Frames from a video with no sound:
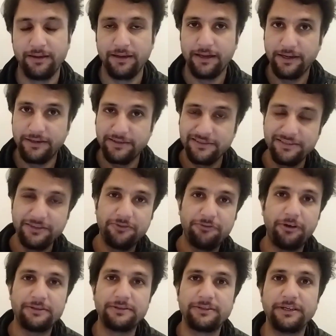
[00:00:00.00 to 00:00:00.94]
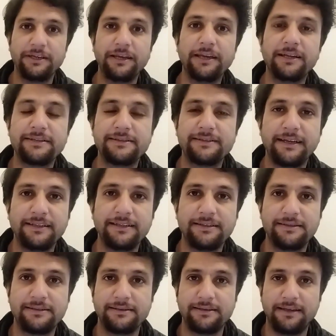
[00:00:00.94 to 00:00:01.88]
It is interesting in a
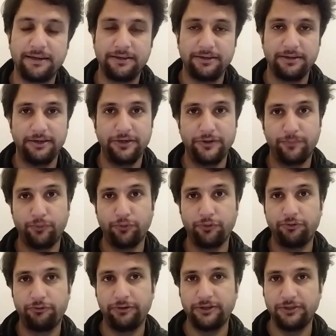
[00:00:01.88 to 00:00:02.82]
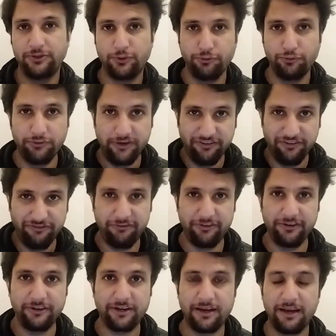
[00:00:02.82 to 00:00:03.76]
sense that it portrays two
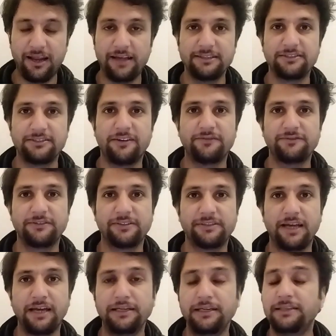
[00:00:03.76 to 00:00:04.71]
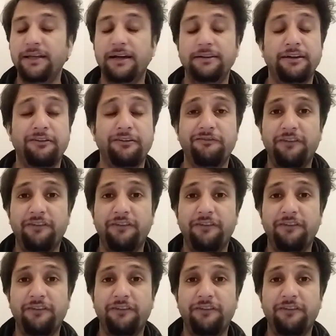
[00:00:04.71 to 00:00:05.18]
different classes of society that are